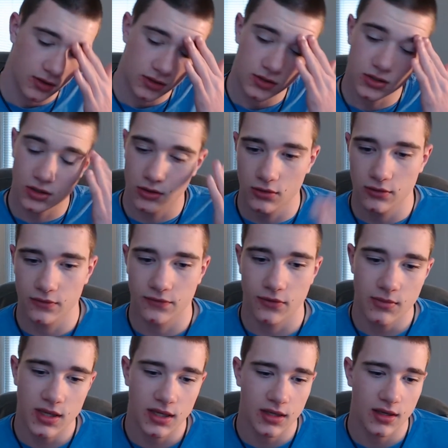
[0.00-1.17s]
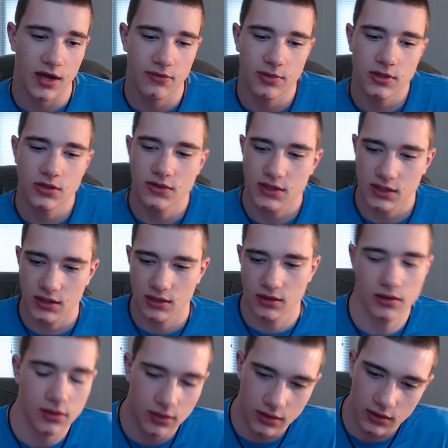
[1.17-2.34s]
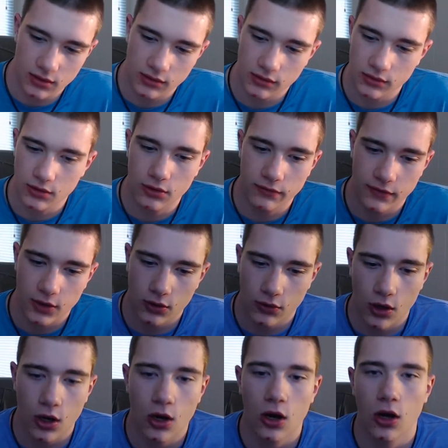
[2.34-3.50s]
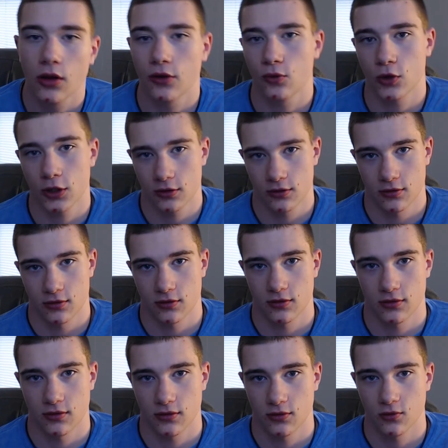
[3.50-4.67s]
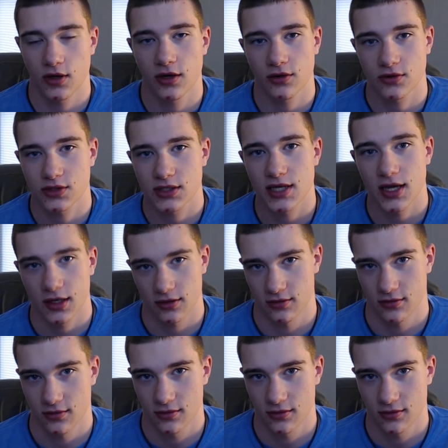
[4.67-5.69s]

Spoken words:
So for me, I've been using a Lenovo all-in-one, Windows 10.